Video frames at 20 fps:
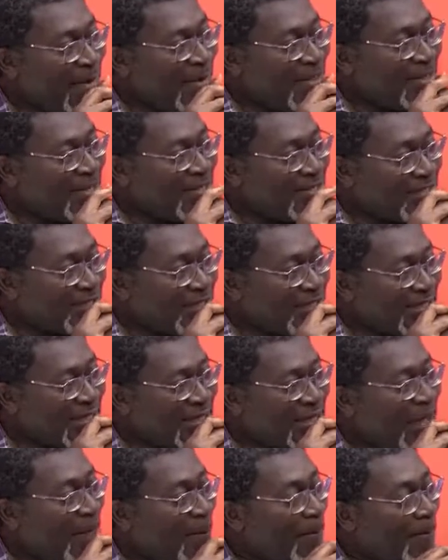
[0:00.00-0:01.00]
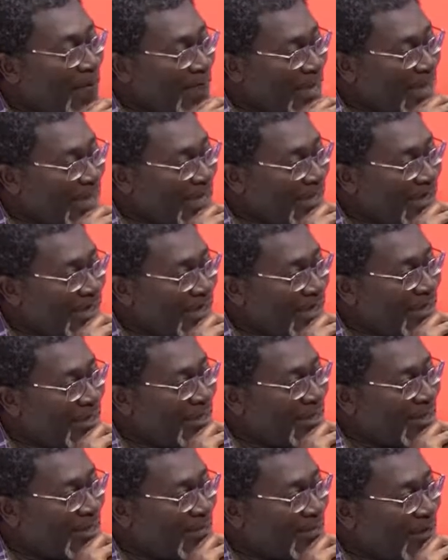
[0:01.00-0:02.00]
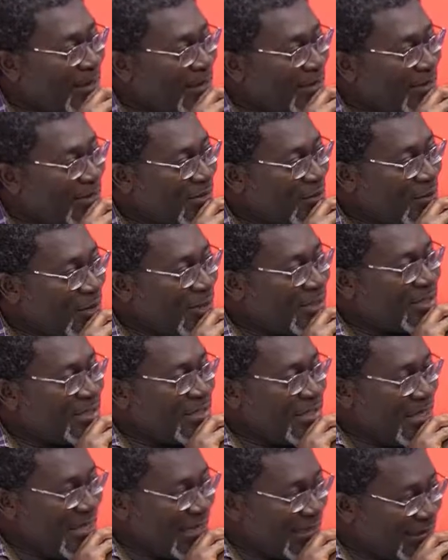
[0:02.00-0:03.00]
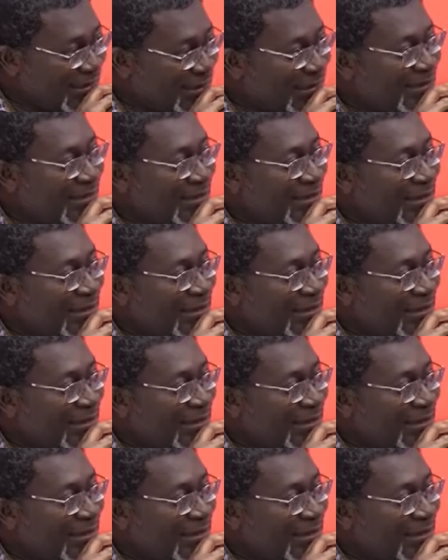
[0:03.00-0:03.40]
it's not that big in this part of the world yet,